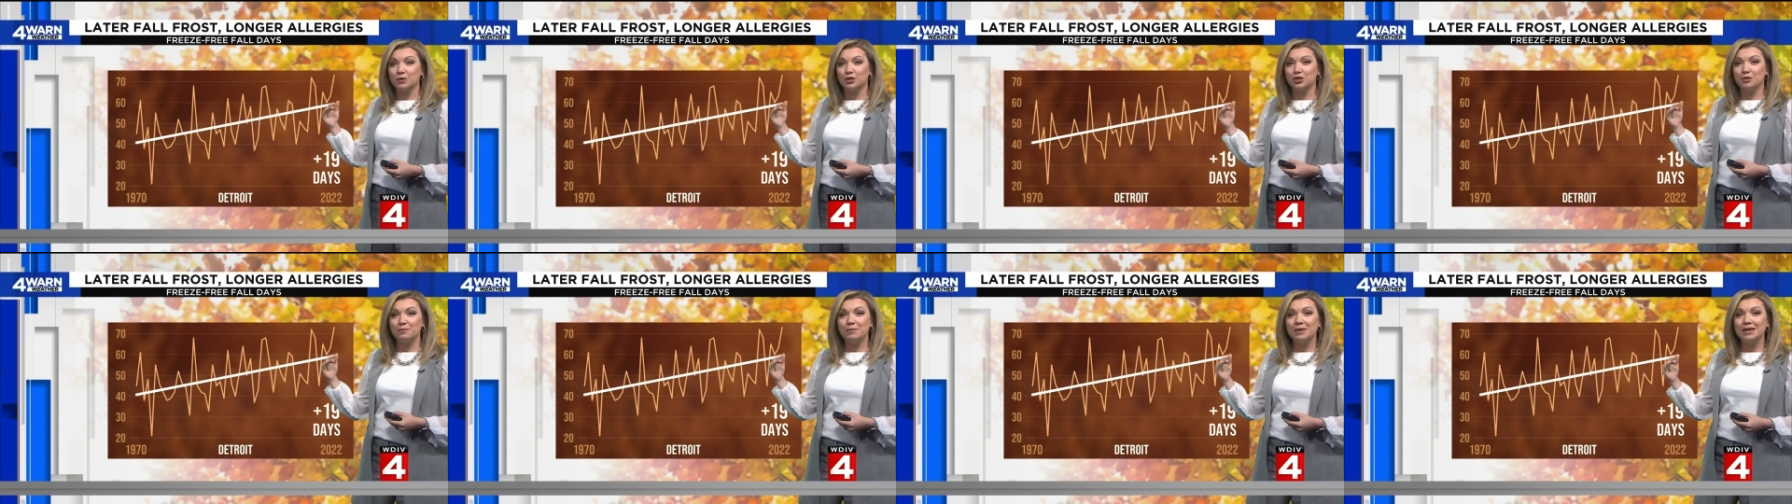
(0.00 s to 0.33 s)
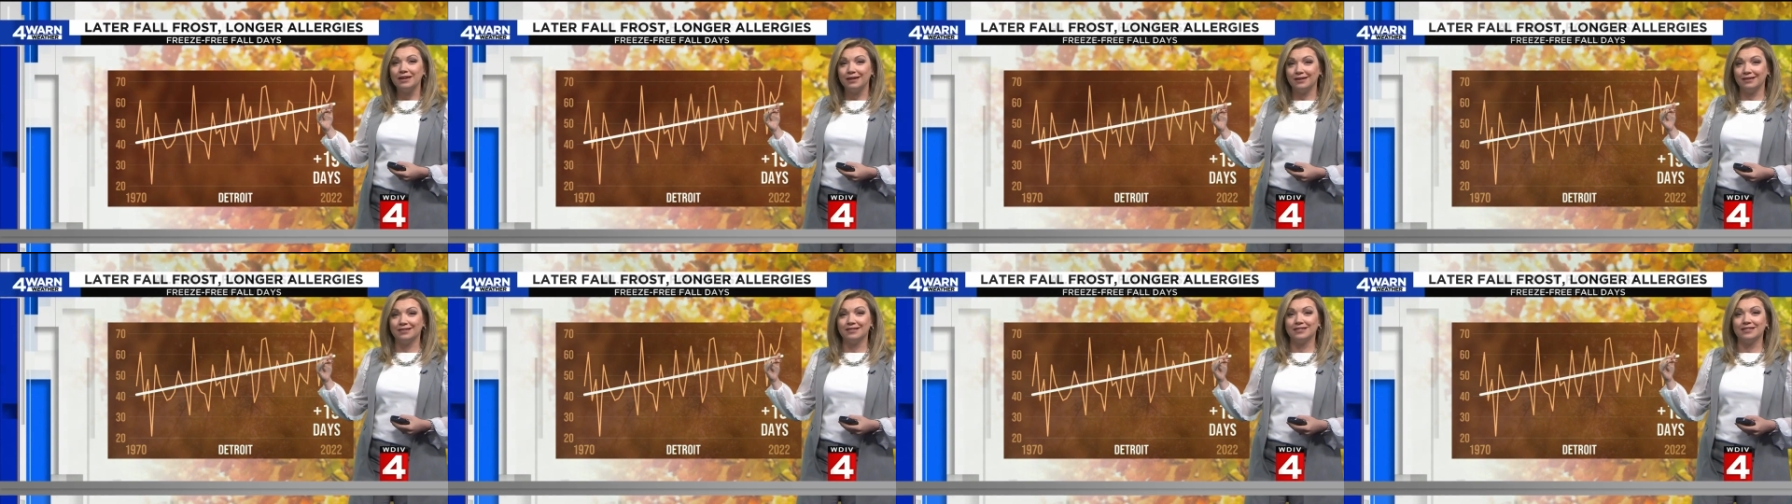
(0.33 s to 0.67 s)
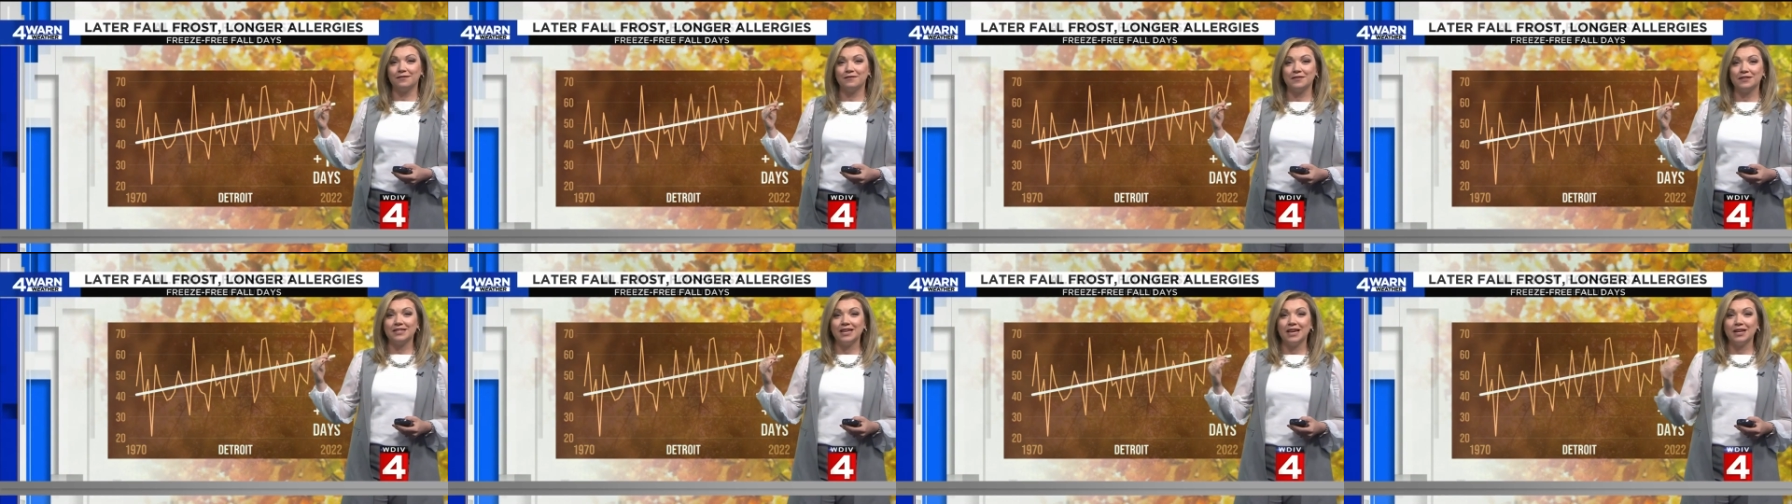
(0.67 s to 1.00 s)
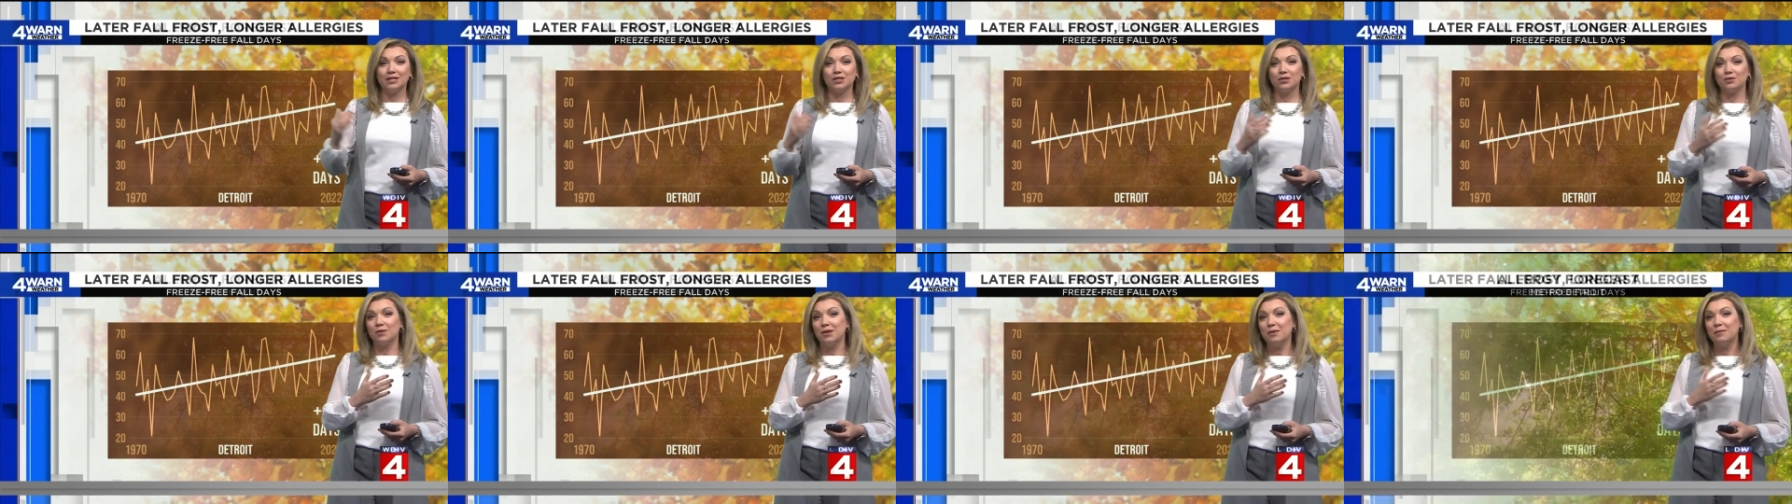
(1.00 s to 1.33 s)
which means if it
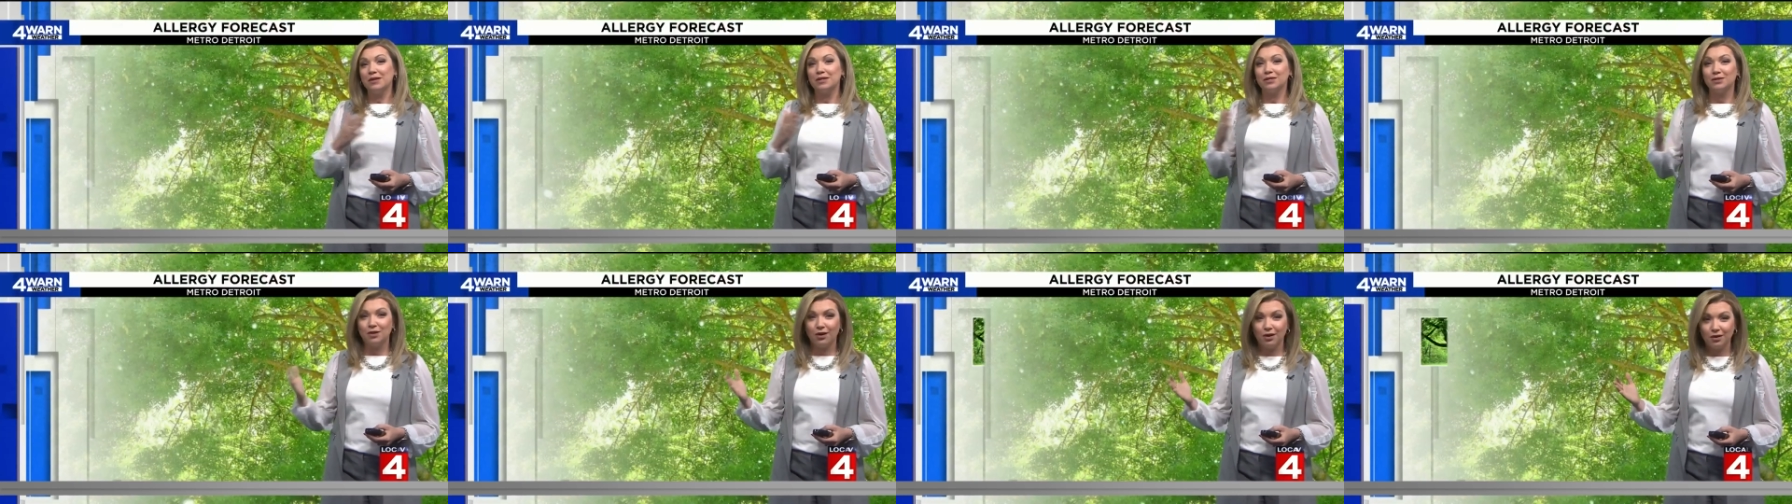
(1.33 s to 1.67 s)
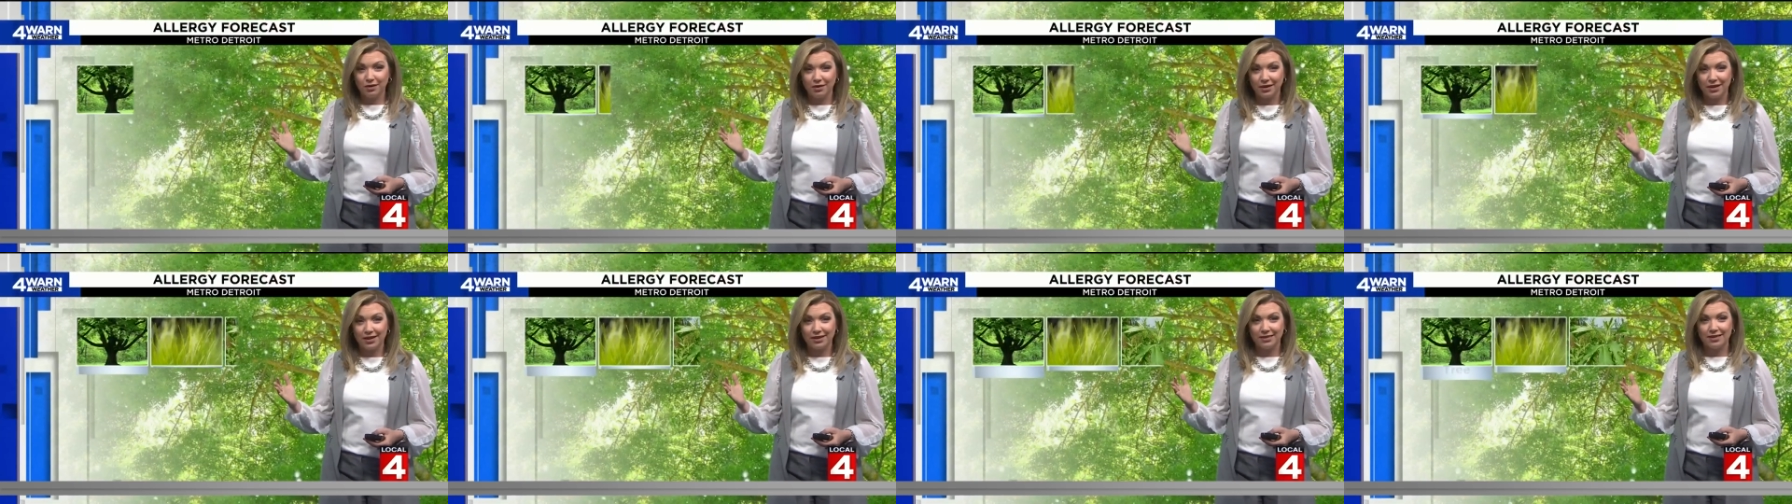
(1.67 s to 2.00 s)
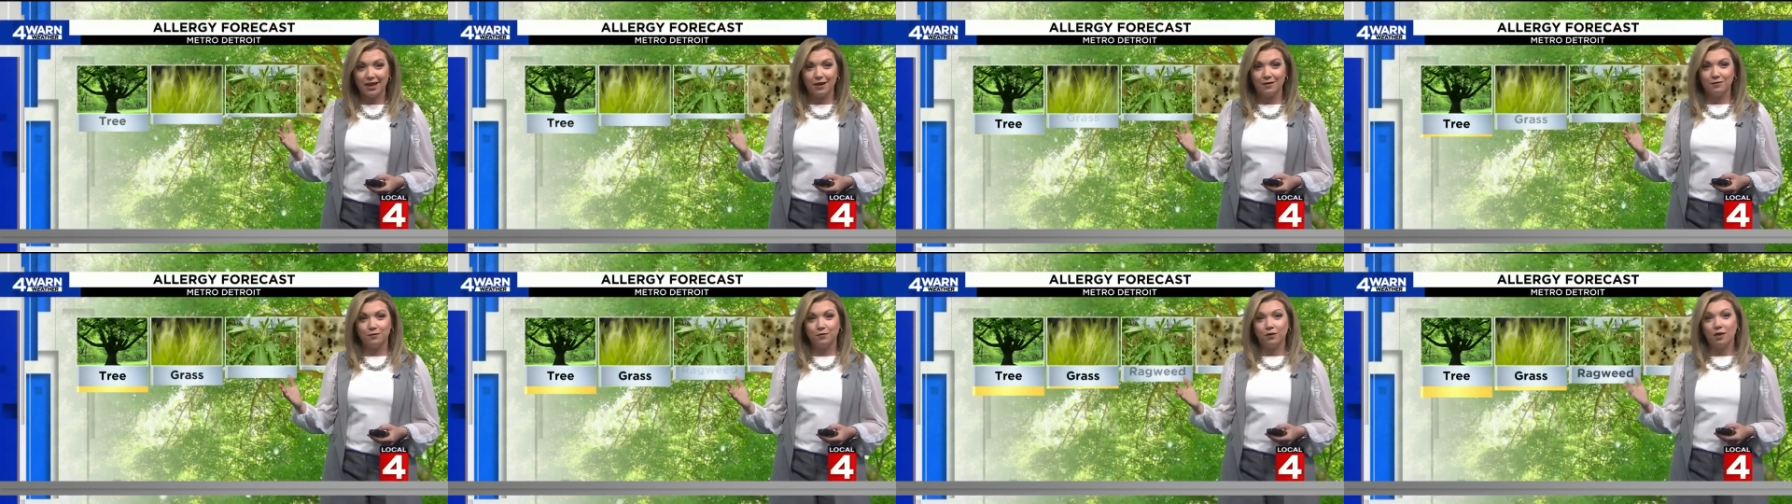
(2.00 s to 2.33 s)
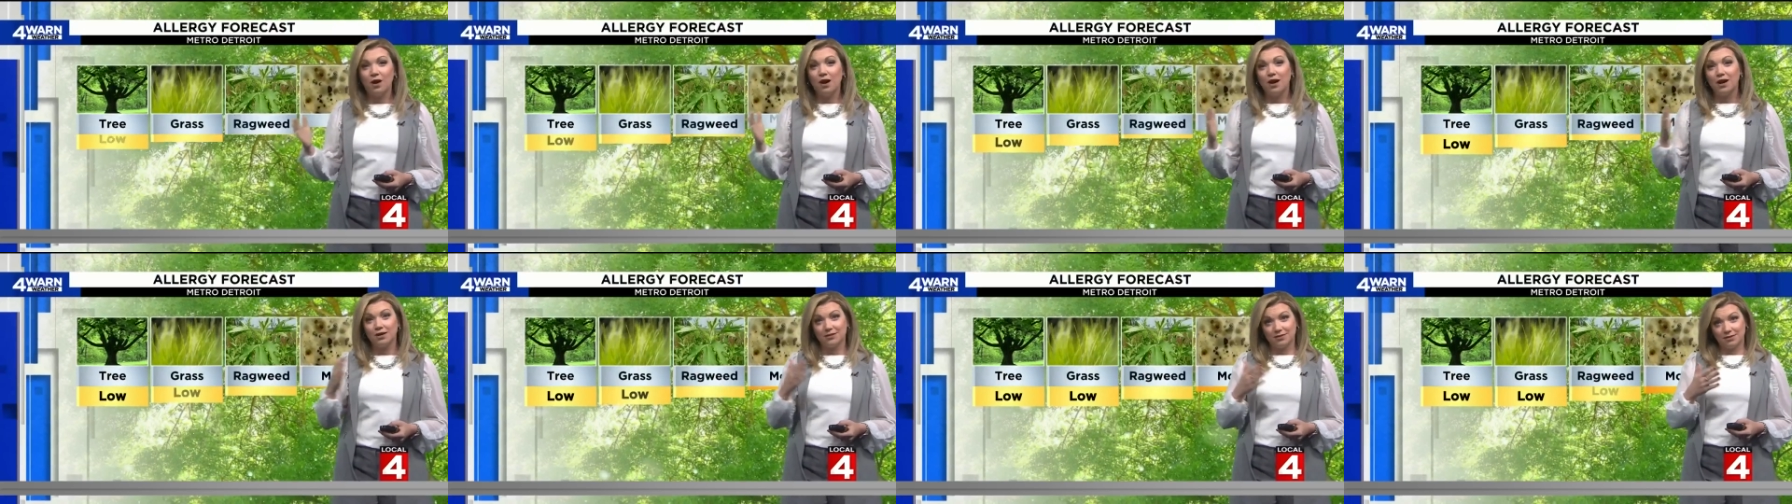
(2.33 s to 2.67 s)
takes three weeks longer to get that
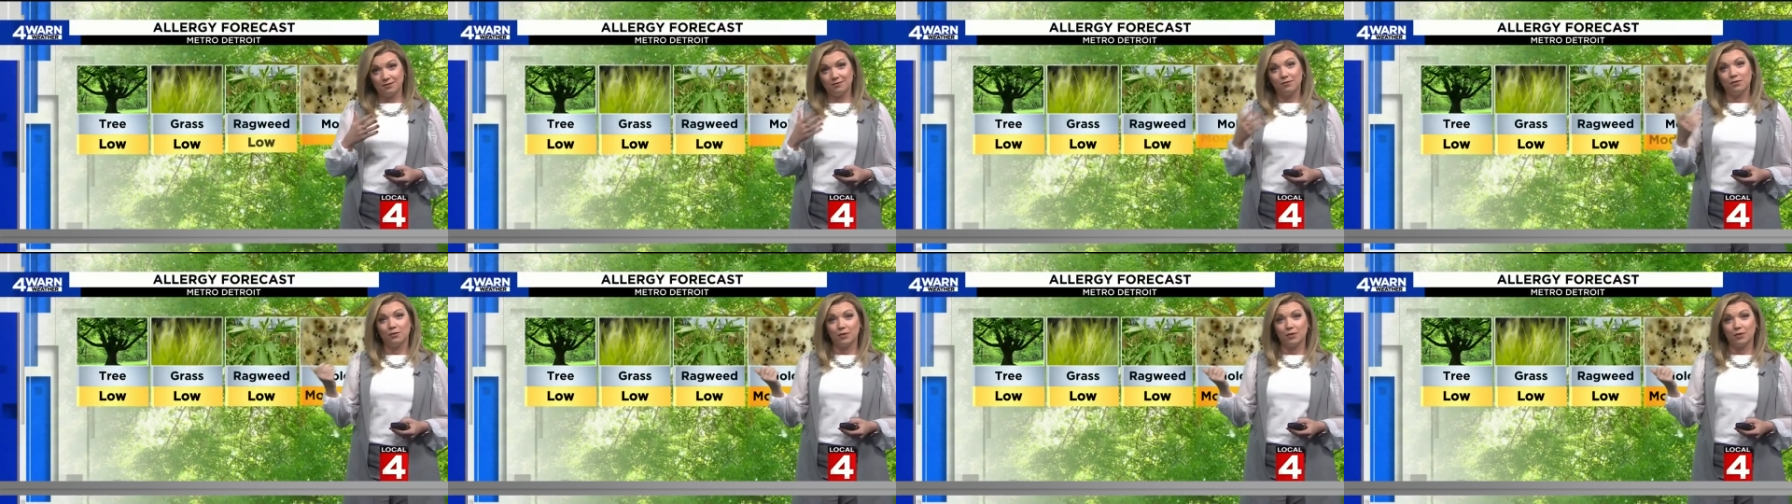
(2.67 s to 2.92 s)
frost,